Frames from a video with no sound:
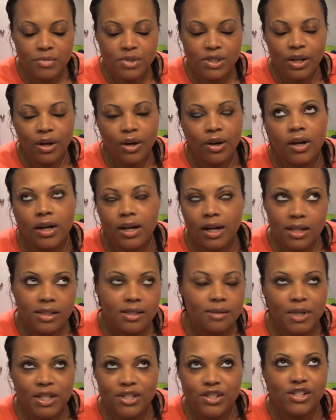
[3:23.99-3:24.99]
So I got
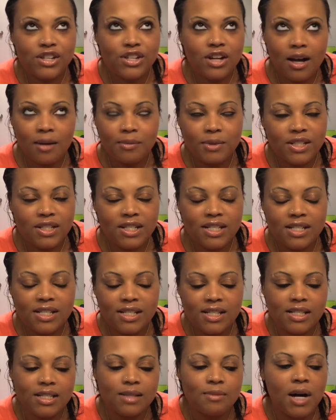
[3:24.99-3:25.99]
some extra job
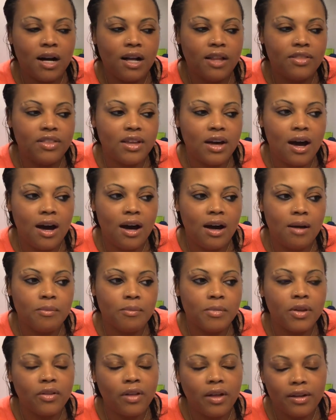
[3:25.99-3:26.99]
duties this month.
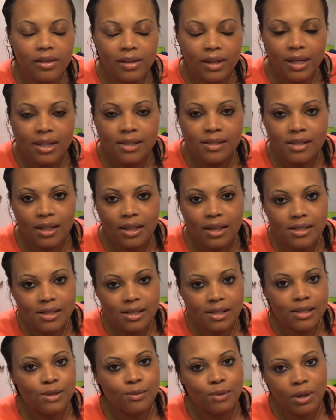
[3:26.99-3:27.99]
Luckily it's like a
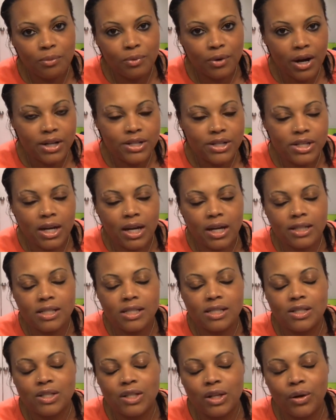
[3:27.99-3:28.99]
6-week project,
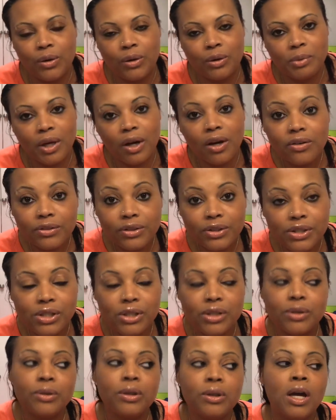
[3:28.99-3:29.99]
and so it'll be over
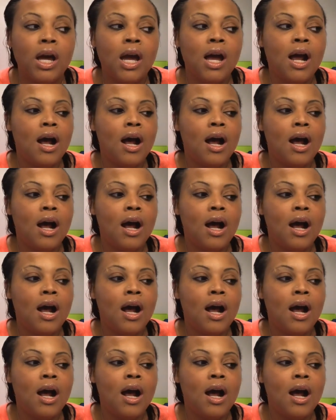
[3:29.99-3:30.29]
soon.